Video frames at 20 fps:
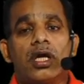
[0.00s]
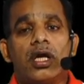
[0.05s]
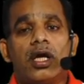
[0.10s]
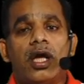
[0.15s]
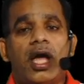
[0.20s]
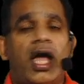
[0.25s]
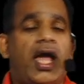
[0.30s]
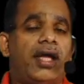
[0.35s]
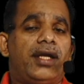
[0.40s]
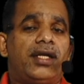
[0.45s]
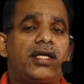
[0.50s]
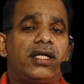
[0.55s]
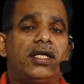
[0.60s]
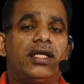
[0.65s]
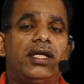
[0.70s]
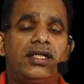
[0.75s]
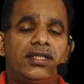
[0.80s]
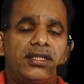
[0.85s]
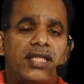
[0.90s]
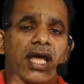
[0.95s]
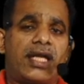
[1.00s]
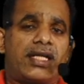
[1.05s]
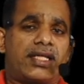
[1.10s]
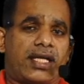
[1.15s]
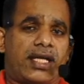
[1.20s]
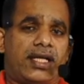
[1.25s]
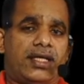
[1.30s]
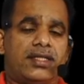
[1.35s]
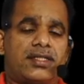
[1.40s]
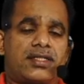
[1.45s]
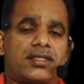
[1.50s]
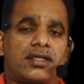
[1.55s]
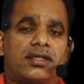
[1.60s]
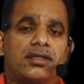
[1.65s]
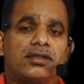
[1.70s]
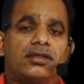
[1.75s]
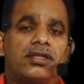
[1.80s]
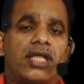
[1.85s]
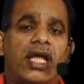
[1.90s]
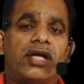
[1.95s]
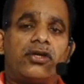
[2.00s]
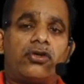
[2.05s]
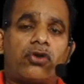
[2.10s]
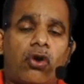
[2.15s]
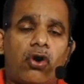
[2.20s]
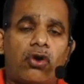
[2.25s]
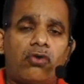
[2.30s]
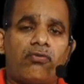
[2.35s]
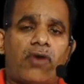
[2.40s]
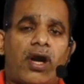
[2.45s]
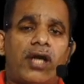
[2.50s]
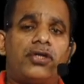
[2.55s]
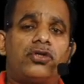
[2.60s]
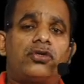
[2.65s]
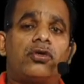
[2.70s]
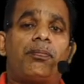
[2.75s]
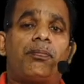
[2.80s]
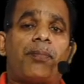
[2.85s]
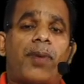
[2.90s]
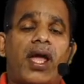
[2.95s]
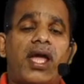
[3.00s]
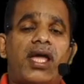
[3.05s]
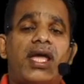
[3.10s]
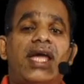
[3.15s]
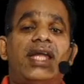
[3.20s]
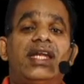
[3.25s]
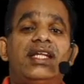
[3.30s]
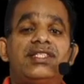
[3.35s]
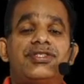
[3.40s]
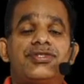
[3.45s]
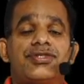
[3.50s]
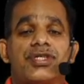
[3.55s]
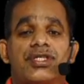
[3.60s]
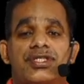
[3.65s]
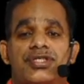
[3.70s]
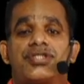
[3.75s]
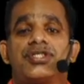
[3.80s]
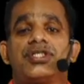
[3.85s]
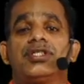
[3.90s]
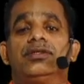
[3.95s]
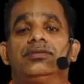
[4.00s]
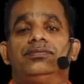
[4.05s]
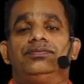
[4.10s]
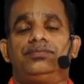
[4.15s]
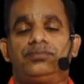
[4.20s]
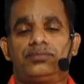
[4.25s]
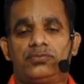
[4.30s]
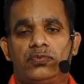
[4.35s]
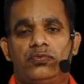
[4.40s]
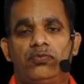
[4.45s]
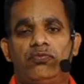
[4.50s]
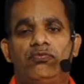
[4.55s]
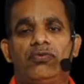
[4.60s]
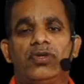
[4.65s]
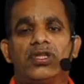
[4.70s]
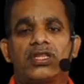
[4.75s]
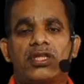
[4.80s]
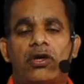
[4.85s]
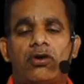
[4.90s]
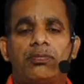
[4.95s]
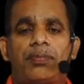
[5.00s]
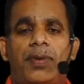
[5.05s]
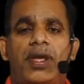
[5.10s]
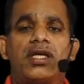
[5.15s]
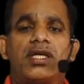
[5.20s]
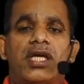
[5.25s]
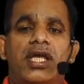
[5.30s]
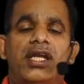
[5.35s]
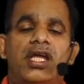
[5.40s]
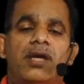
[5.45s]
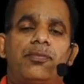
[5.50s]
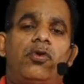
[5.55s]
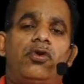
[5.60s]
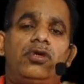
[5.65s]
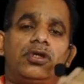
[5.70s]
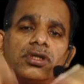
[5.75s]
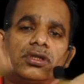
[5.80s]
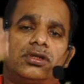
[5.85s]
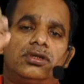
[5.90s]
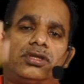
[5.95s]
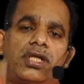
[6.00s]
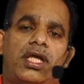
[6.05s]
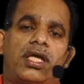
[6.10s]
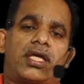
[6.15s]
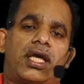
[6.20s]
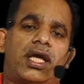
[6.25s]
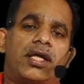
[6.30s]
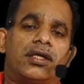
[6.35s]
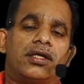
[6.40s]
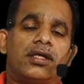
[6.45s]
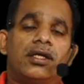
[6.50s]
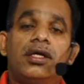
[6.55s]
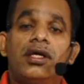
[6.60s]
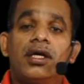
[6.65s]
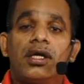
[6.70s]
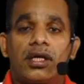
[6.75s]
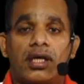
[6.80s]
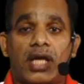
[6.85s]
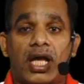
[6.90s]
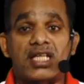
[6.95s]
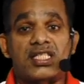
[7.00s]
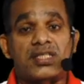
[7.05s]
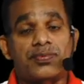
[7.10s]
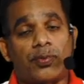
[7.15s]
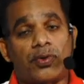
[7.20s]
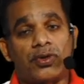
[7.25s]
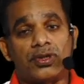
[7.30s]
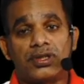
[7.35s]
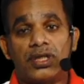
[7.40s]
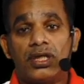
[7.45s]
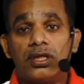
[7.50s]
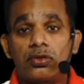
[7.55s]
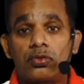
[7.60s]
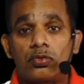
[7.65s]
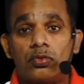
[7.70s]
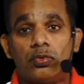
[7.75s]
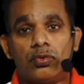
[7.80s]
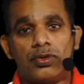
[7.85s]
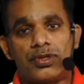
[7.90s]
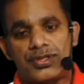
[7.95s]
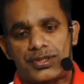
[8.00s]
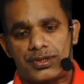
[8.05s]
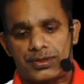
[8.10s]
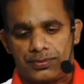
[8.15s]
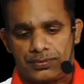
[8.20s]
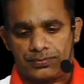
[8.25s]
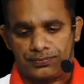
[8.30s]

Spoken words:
And in that case, they don't want to pay any GST. Without paying any amount, they can export the goods.